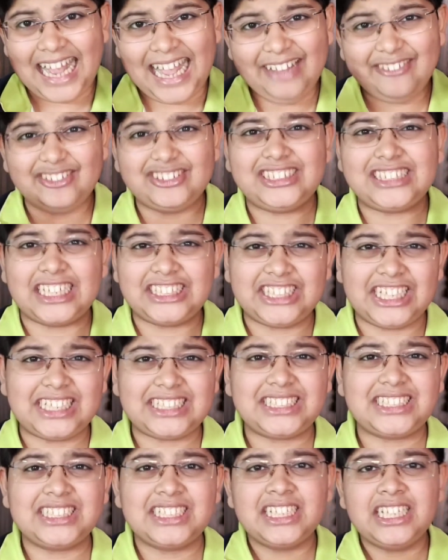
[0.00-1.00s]
I would
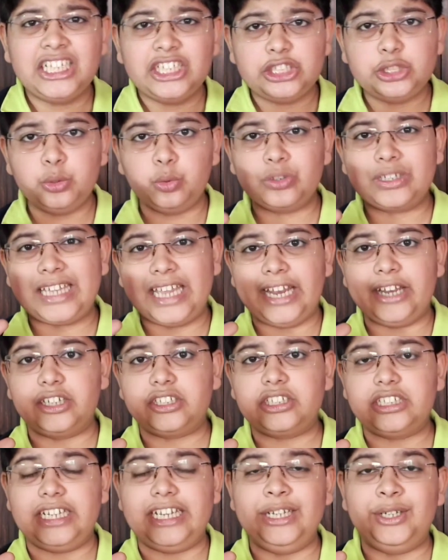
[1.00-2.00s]
suggest to
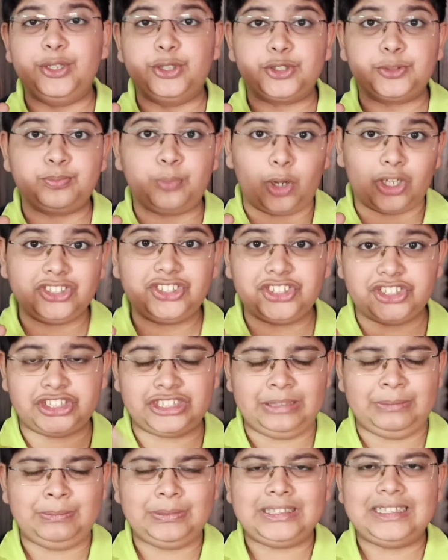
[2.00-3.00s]
get into
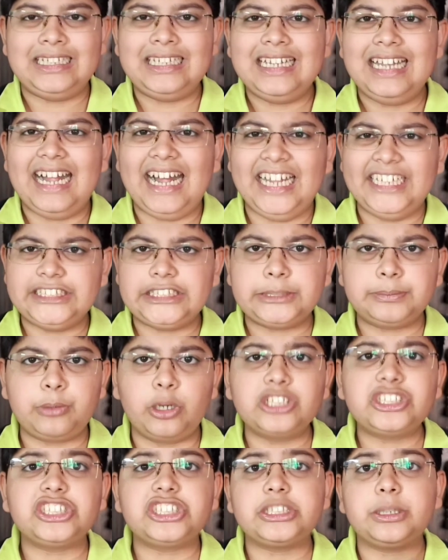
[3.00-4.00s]
sponsorships, and
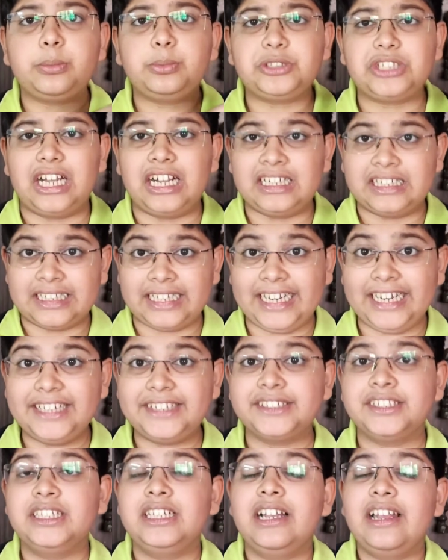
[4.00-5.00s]
sponsorships are
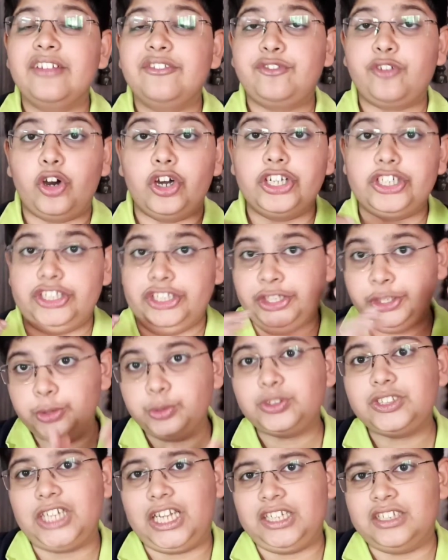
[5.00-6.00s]
great for
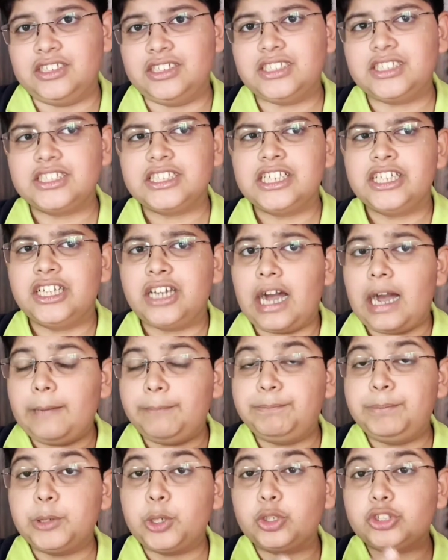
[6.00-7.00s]
new channels.
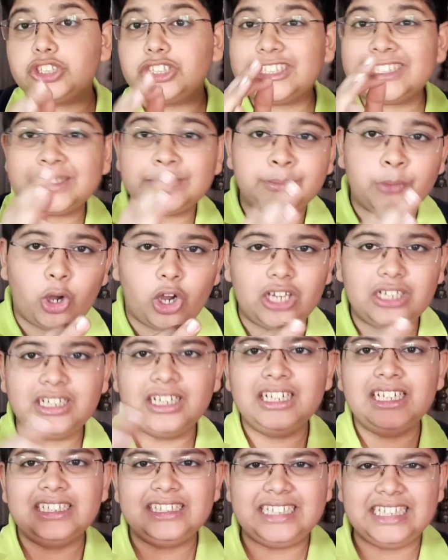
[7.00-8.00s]
Approach
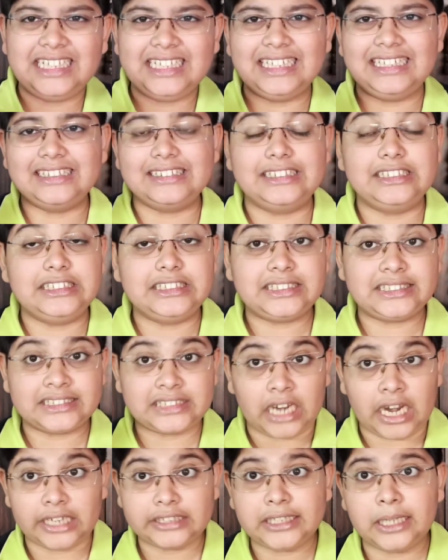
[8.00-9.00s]
small teeny little
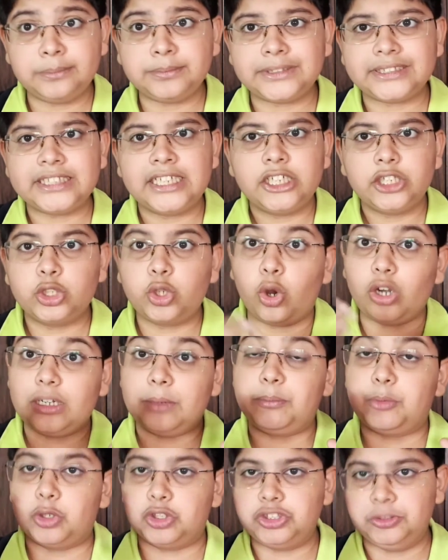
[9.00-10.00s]
startups. Don't
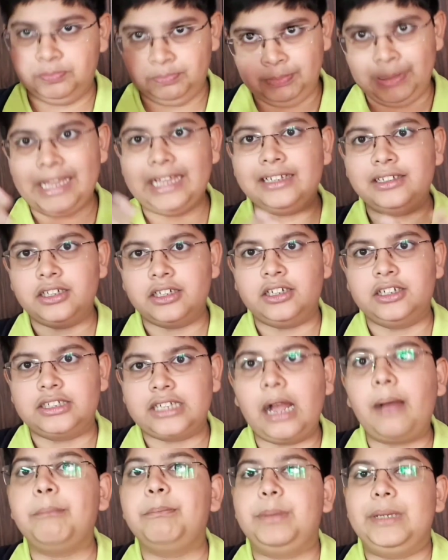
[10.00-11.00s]
approach big
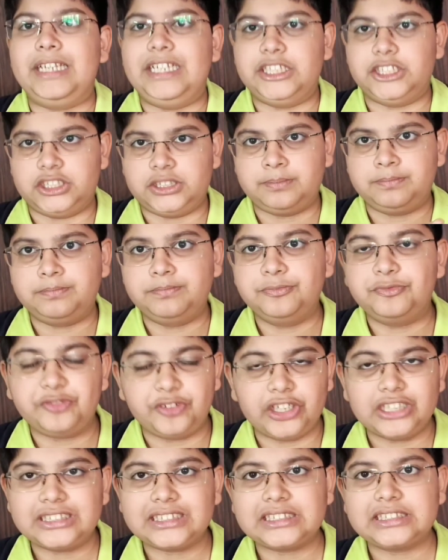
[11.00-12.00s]
companies
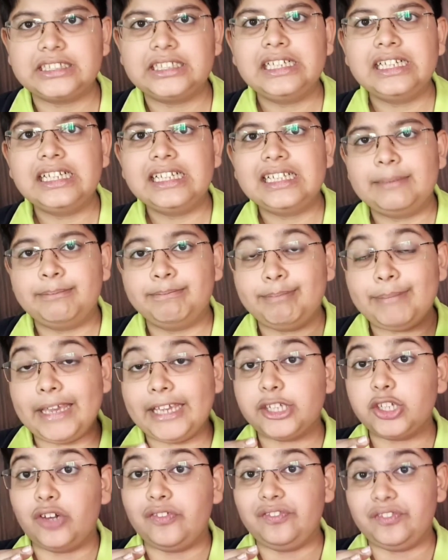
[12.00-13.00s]
first.
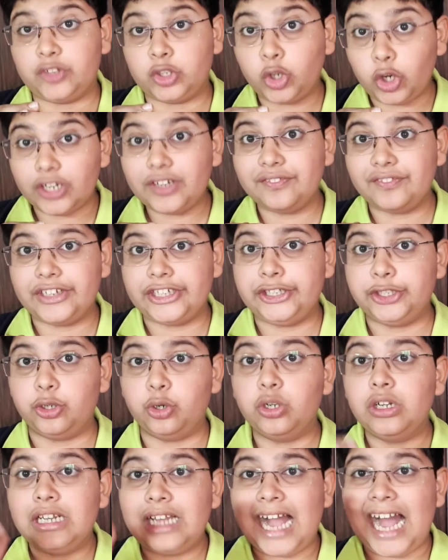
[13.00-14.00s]
Make your good
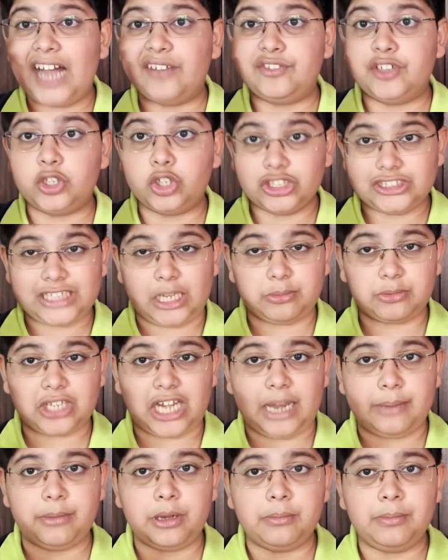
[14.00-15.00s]
video, have a good
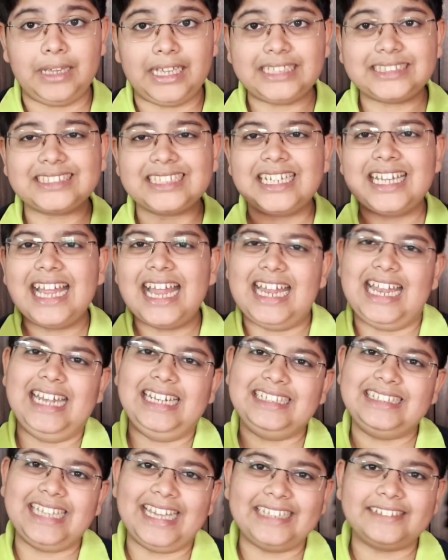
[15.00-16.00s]
subscriber base,
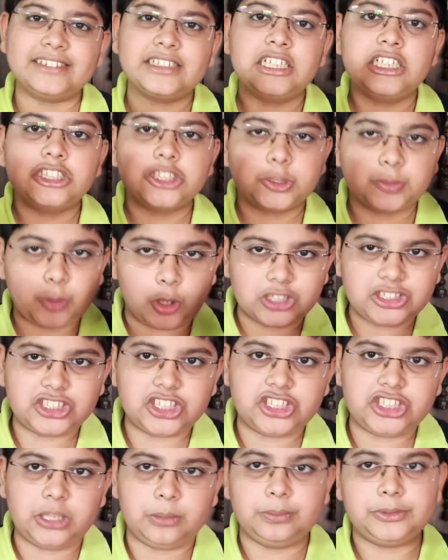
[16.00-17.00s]
and then
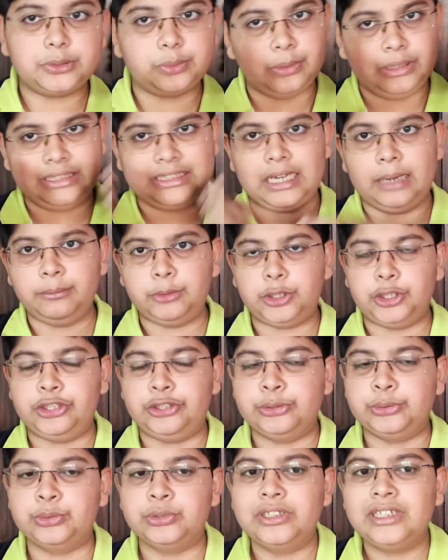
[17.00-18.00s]
sponsorships will come to
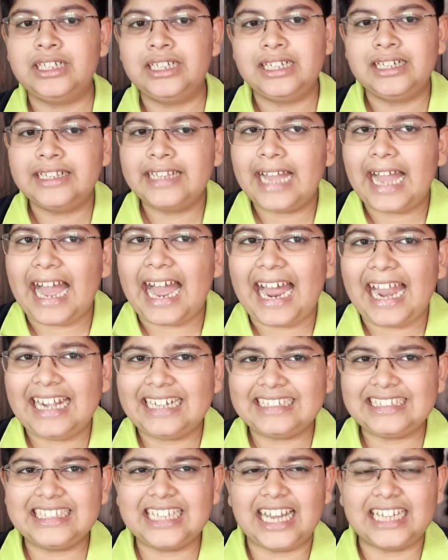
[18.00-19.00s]
you.
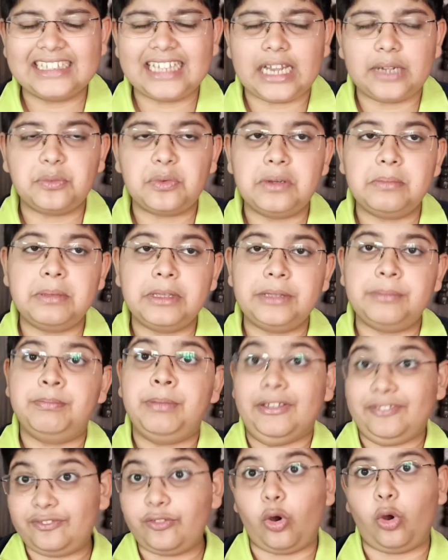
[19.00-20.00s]
And yeah, that will be
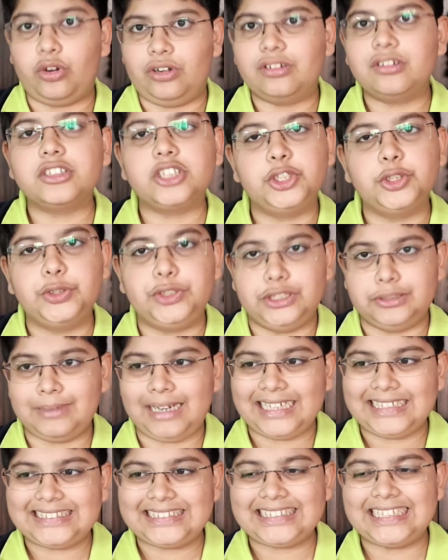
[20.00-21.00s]
before YouTube
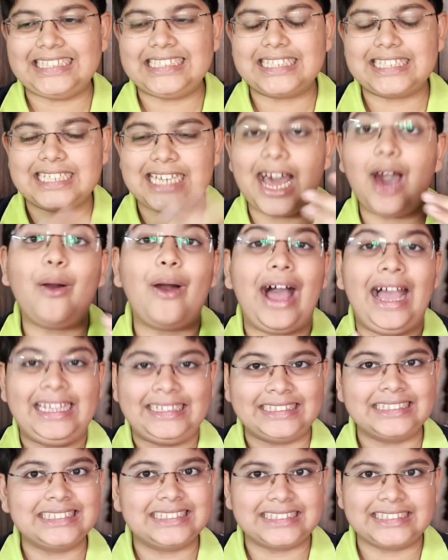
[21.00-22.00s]
AdSense. Now
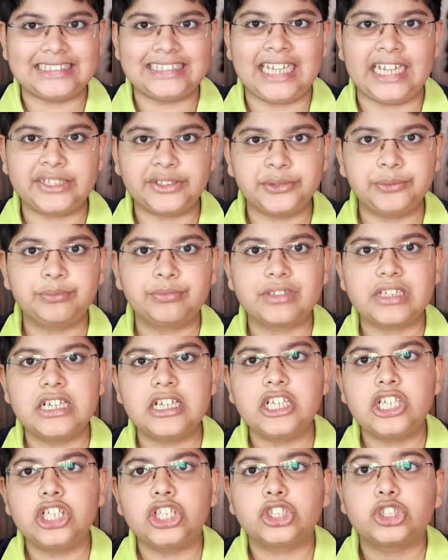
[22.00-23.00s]
I can see that.
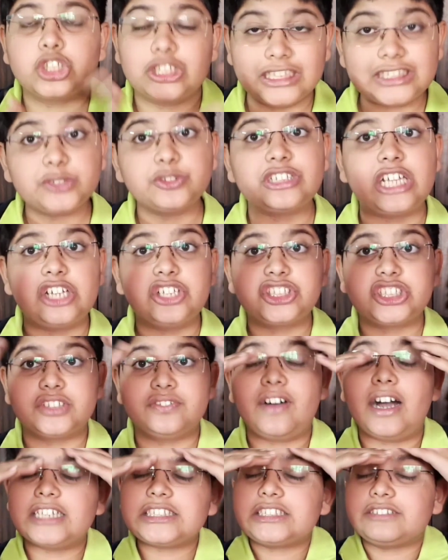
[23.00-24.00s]
So this was Dan
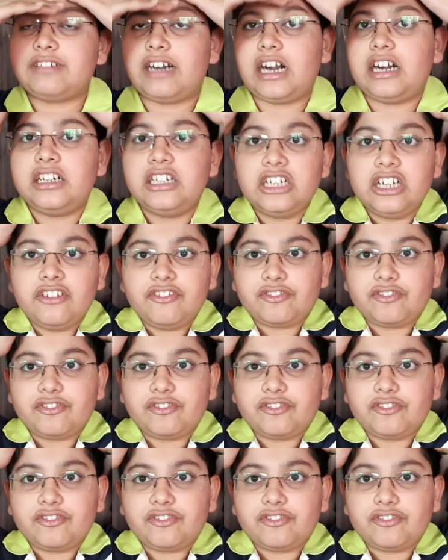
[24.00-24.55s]
Srivastava